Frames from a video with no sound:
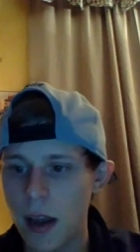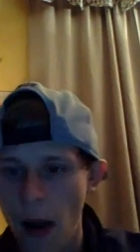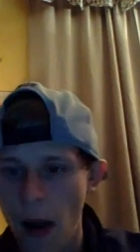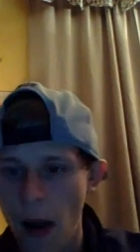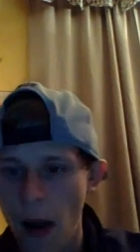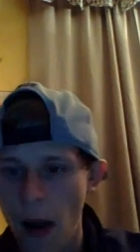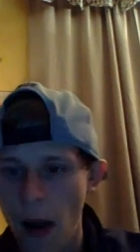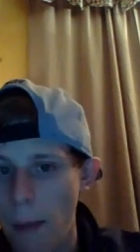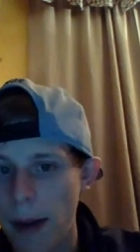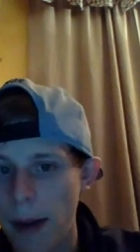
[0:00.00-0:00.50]

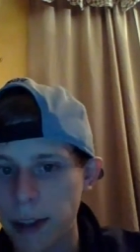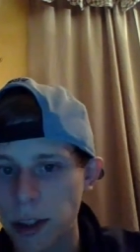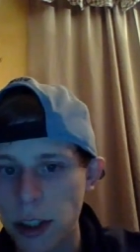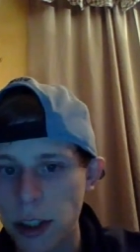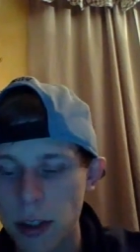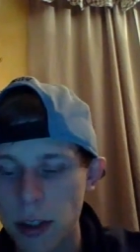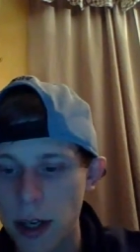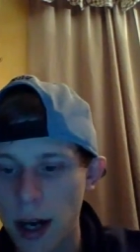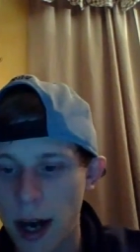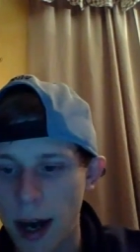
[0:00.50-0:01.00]
And
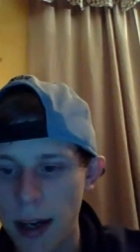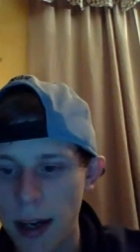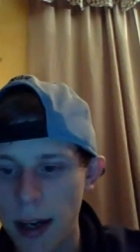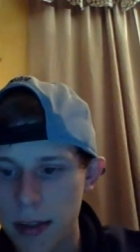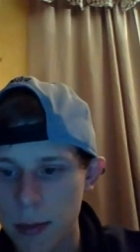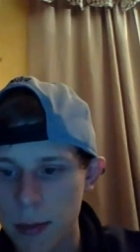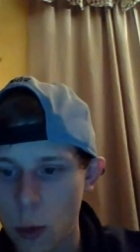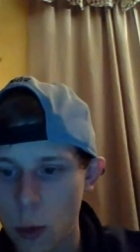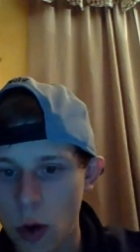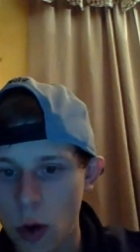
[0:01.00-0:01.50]
show you
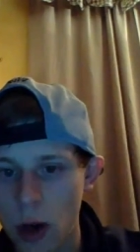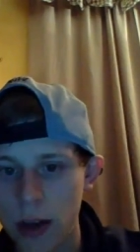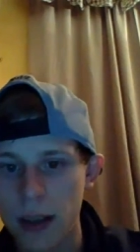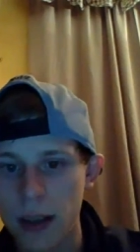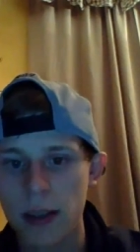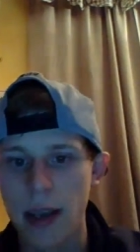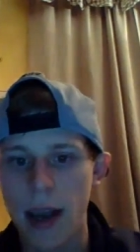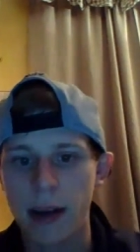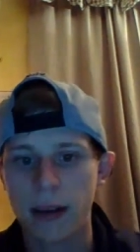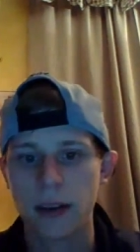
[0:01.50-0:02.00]
guys what
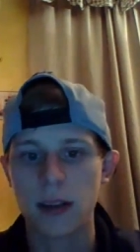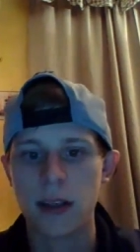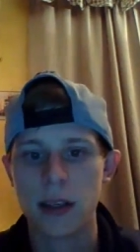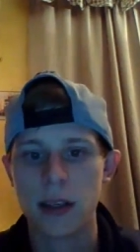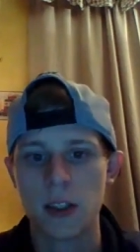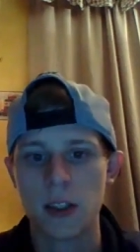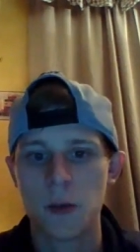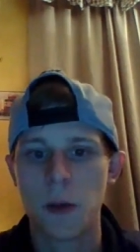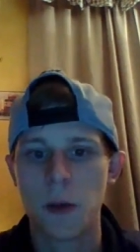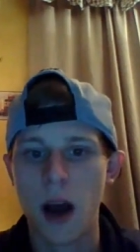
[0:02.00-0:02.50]
exactly
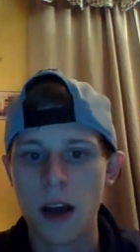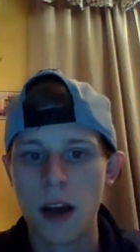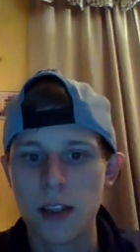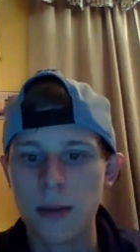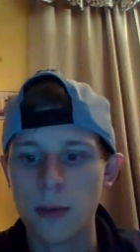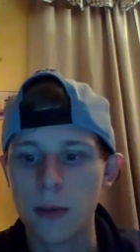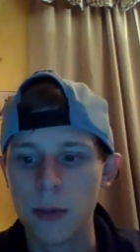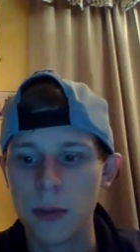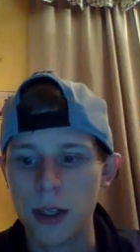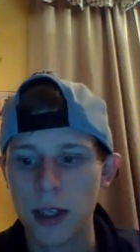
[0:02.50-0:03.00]
is
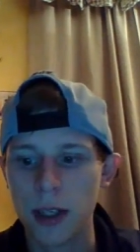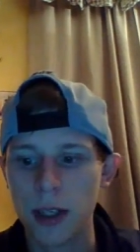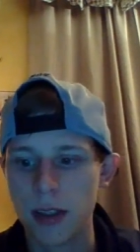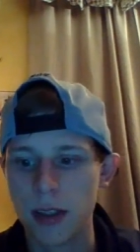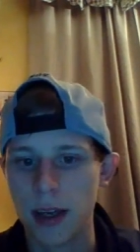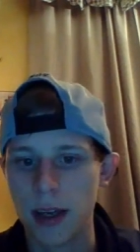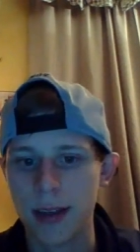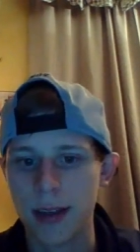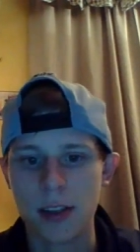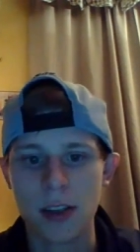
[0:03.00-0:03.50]
possible, because
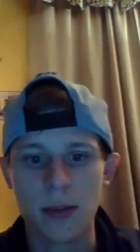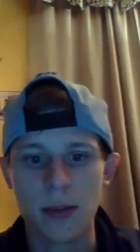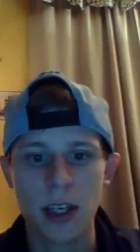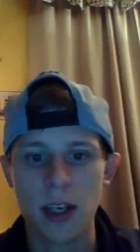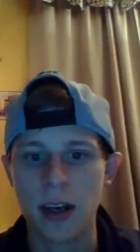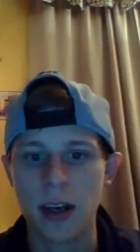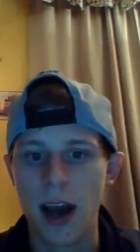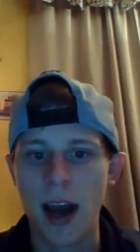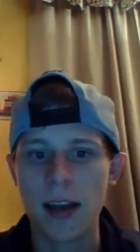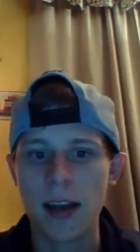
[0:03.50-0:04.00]
like so many of you
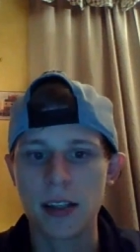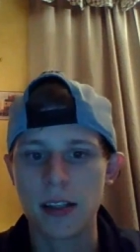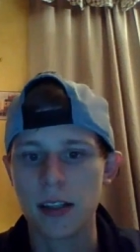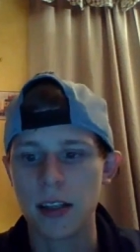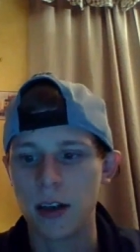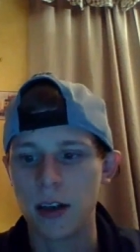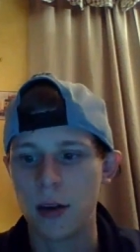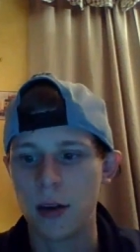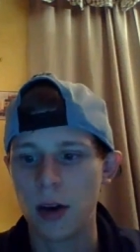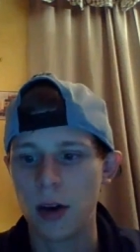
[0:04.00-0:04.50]
guys,
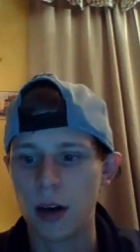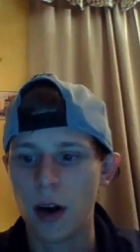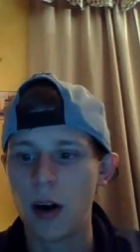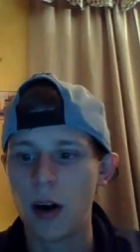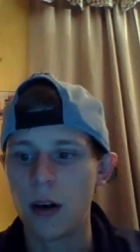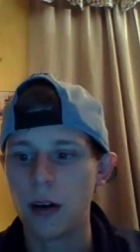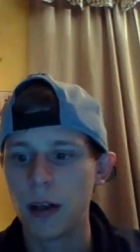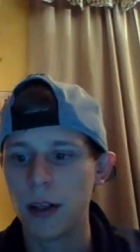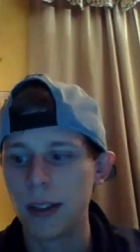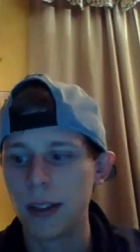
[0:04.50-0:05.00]

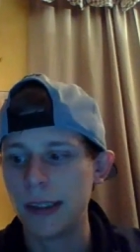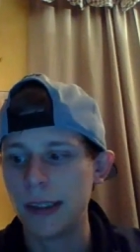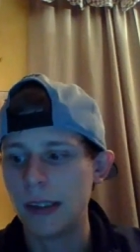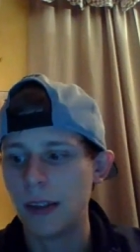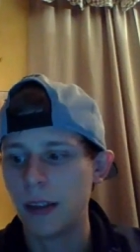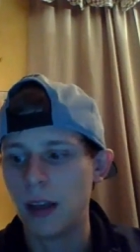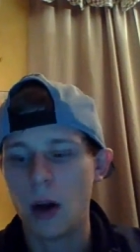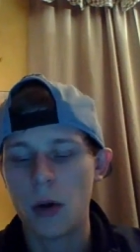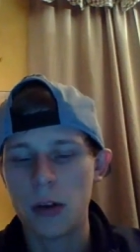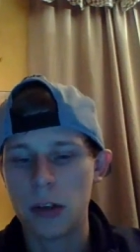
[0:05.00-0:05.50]
are
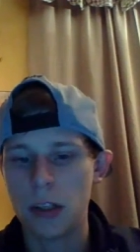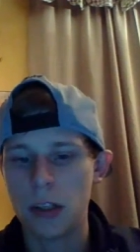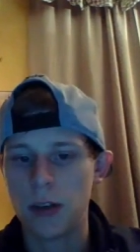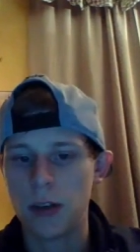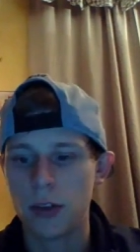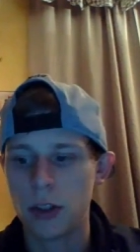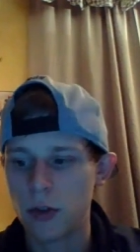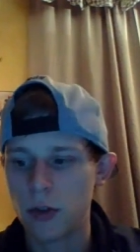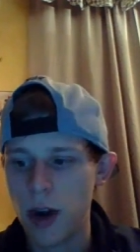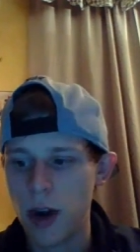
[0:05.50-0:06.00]
going in
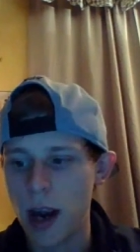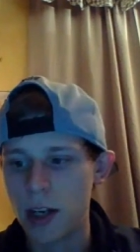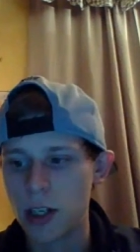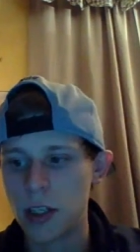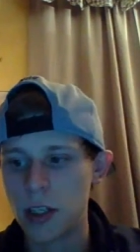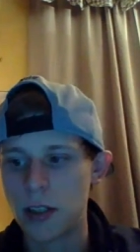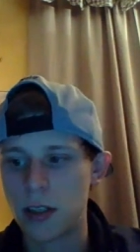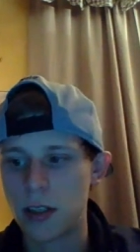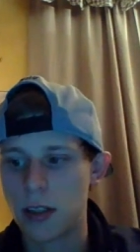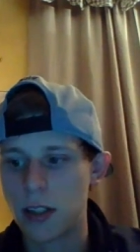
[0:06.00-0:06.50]
different
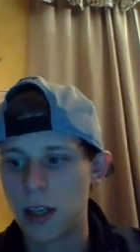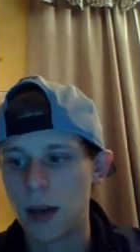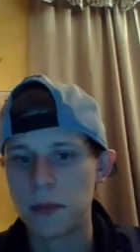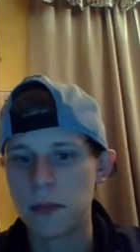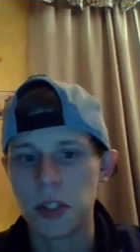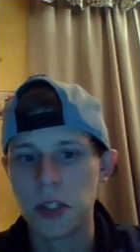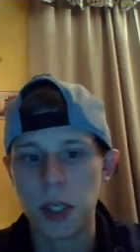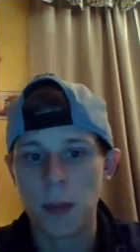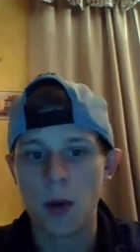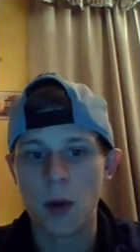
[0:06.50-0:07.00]
directions, and
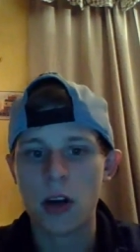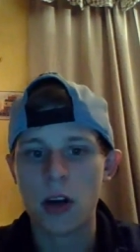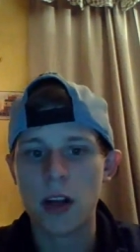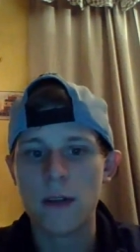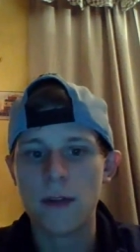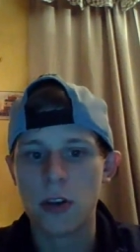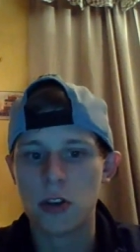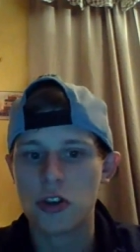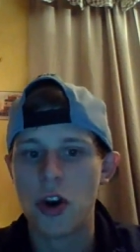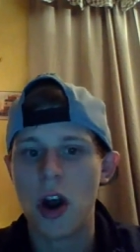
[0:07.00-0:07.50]
some aren't
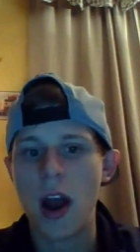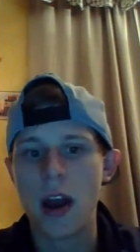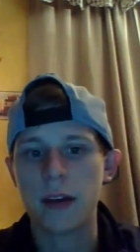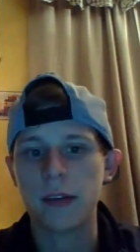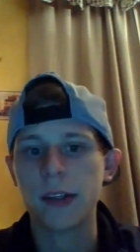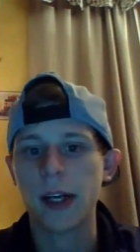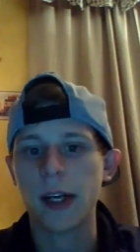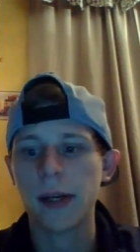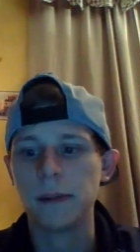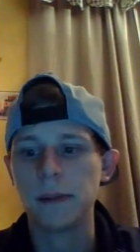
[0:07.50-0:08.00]
even trying,
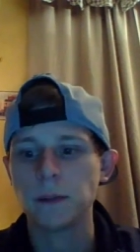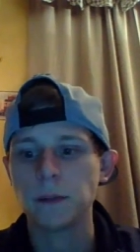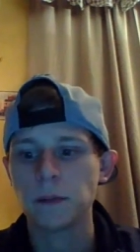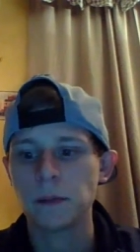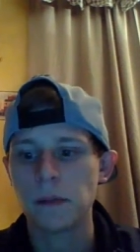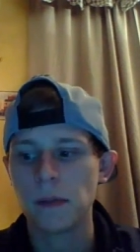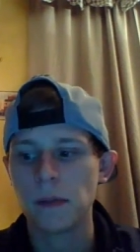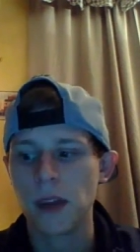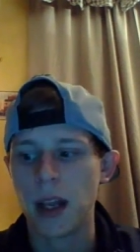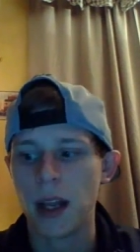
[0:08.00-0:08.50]
right?
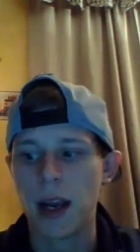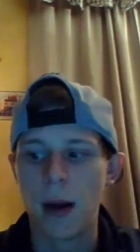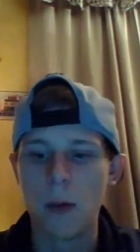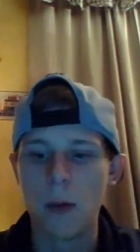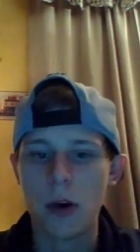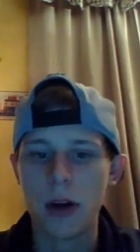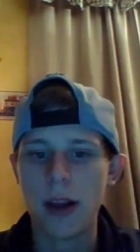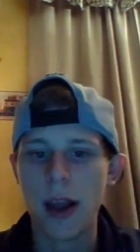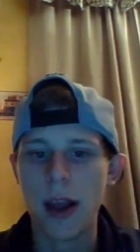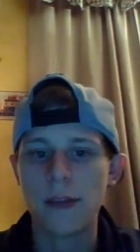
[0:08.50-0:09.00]
And I
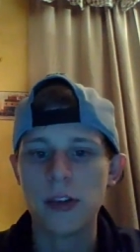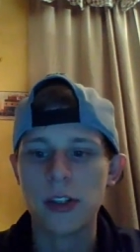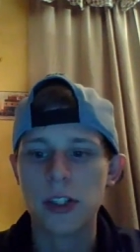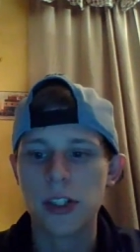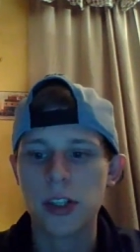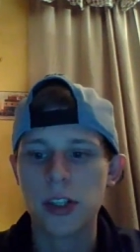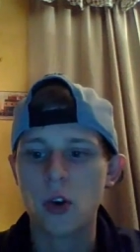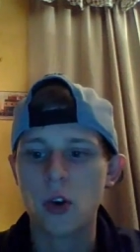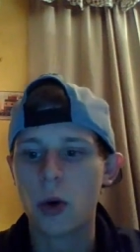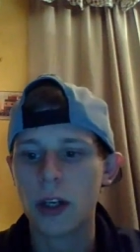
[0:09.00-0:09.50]
want every
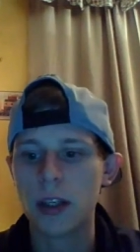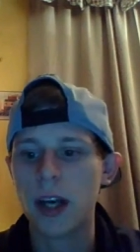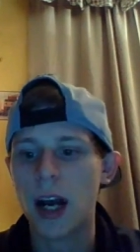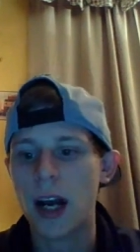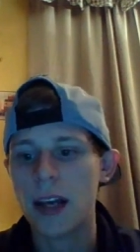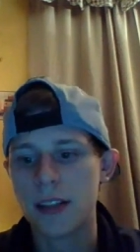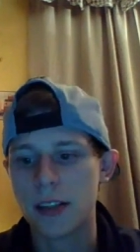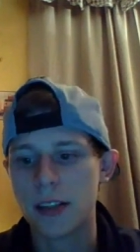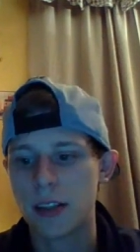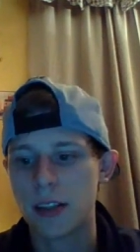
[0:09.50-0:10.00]
single one of you
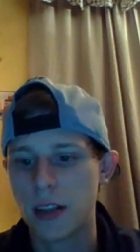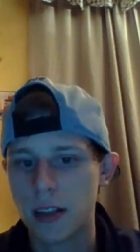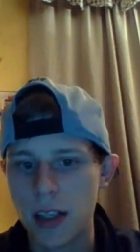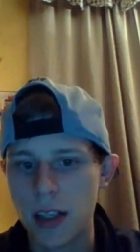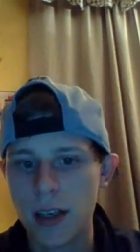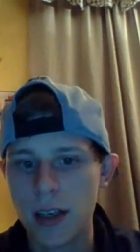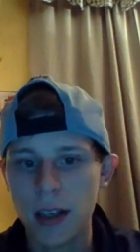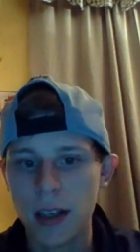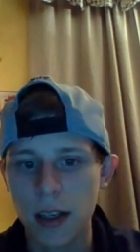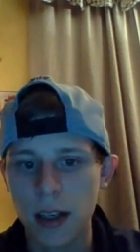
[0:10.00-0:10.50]
guys to
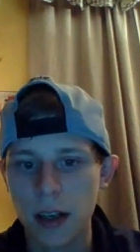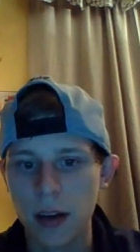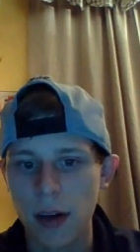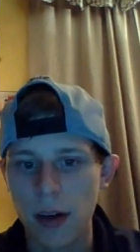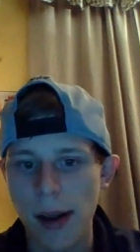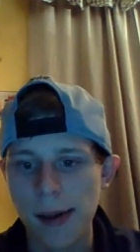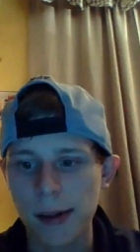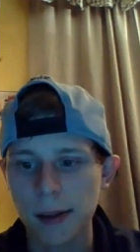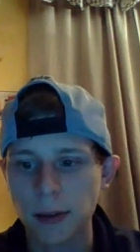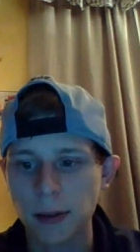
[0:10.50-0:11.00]
succeed in here,
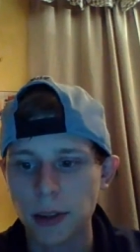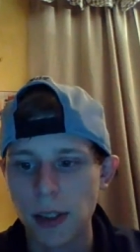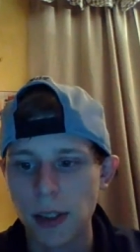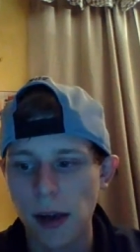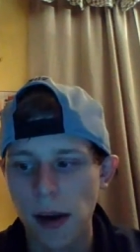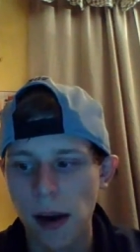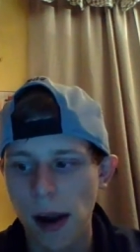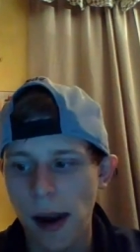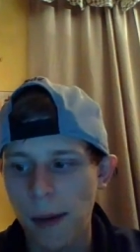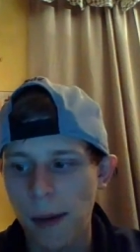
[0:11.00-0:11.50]
right?
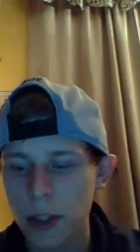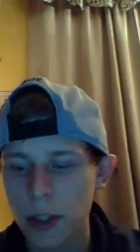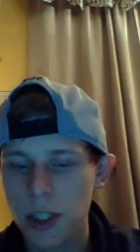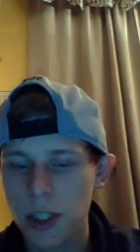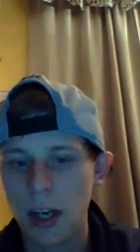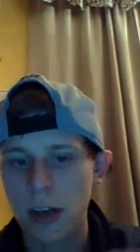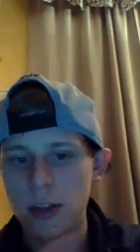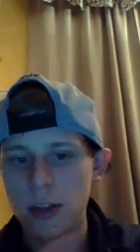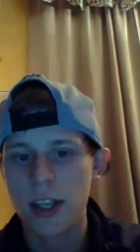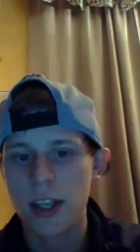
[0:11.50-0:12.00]
I want
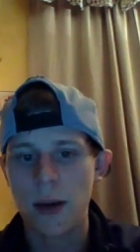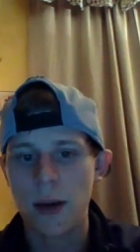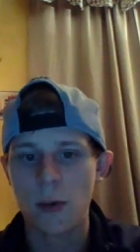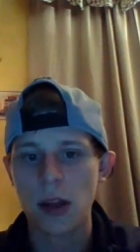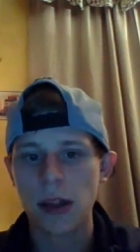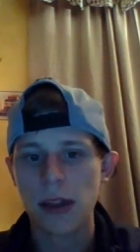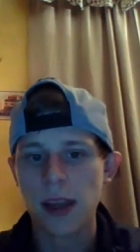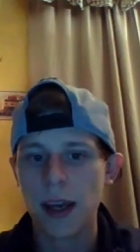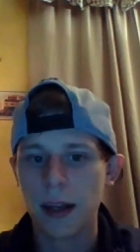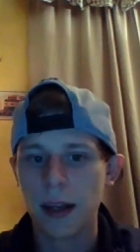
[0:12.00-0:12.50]
you to understand
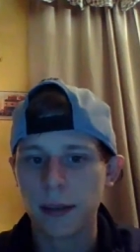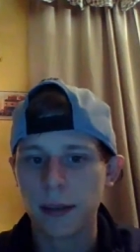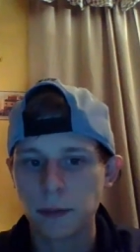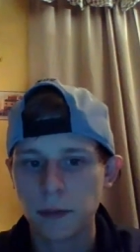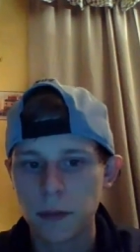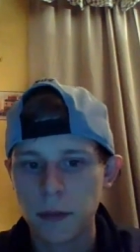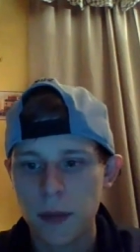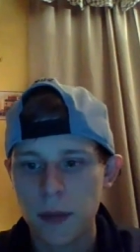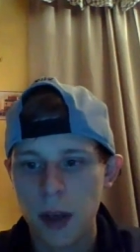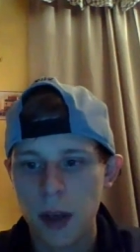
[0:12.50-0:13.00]
one thing.
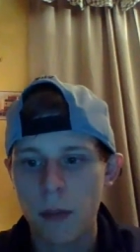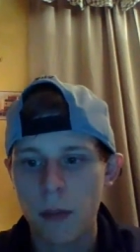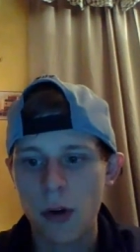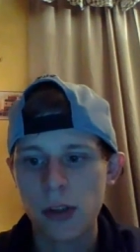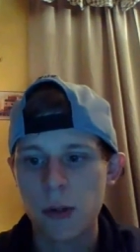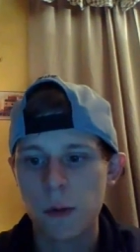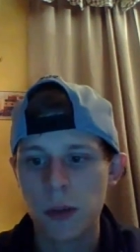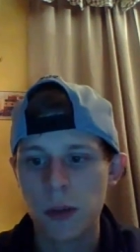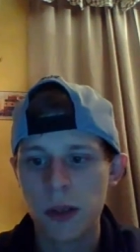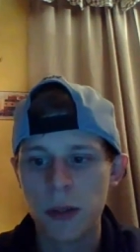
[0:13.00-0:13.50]

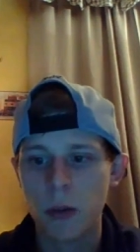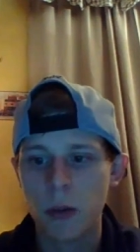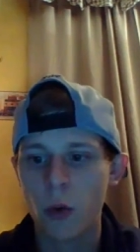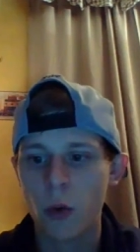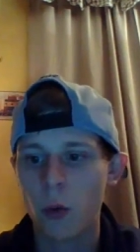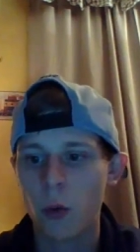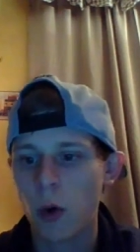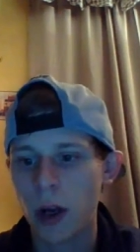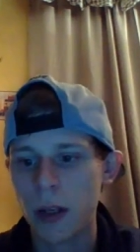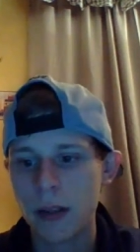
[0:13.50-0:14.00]
Most people
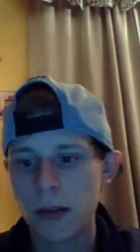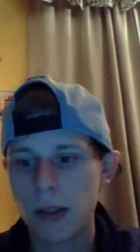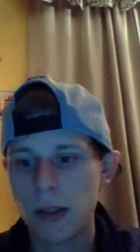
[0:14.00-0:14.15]
want